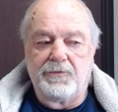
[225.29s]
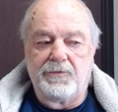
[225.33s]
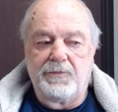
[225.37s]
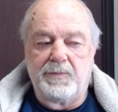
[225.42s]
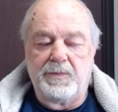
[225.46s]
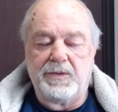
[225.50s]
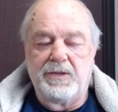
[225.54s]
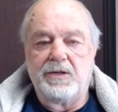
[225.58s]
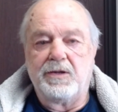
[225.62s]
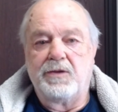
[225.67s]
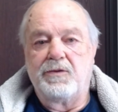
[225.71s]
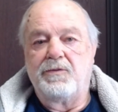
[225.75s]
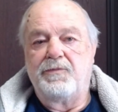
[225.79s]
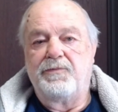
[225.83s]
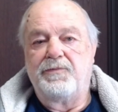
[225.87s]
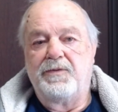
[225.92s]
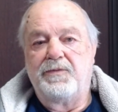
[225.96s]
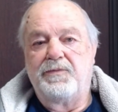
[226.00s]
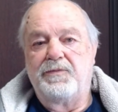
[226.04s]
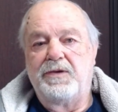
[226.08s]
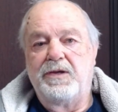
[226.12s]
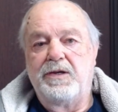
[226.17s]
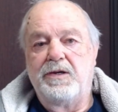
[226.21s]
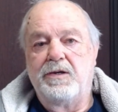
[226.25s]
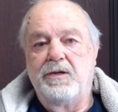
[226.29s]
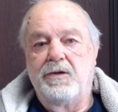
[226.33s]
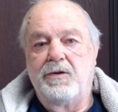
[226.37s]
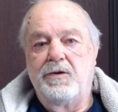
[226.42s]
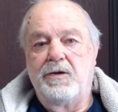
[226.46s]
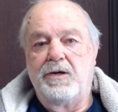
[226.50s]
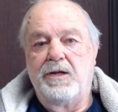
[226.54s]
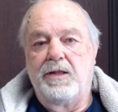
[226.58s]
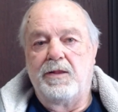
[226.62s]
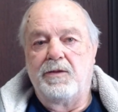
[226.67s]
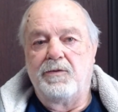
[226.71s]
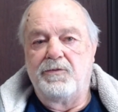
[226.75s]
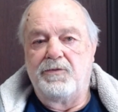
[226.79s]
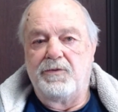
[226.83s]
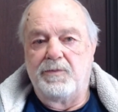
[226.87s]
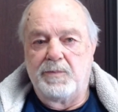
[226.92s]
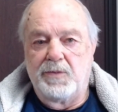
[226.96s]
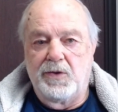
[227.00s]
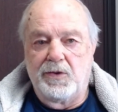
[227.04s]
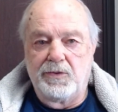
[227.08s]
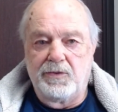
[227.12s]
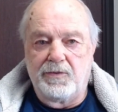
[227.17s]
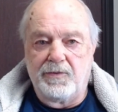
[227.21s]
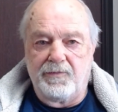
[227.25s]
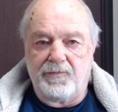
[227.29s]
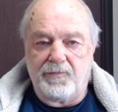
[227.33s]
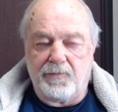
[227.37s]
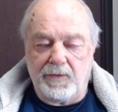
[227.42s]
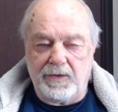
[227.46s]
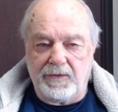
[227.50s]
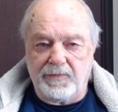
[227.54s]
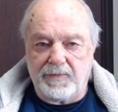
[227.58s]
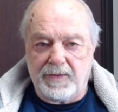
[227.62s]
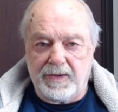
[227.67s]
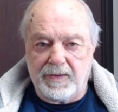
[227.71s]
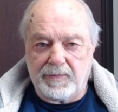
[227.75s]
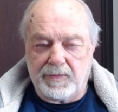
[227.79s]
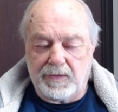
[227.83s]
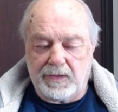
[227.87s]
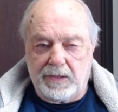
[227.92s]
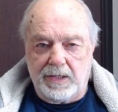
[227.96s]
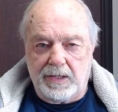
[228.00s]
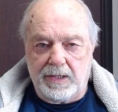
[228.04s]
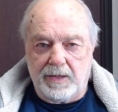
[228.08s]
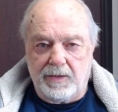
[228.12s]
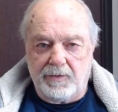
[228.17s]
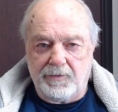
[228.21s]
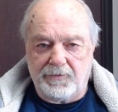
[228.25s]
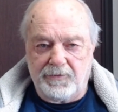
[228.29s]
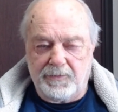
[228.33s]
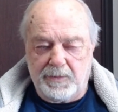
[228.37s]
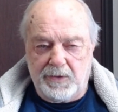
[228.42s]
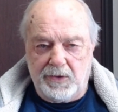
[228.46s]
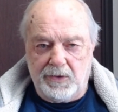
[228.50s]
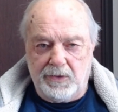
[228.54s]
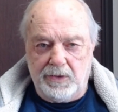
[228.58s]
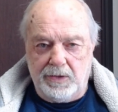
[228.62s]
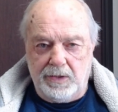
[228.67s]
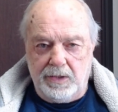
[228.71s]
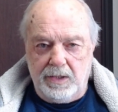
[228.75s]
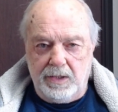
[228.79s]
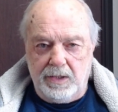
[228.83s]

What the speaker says: would be another $1,500 a month or $4,500 a month.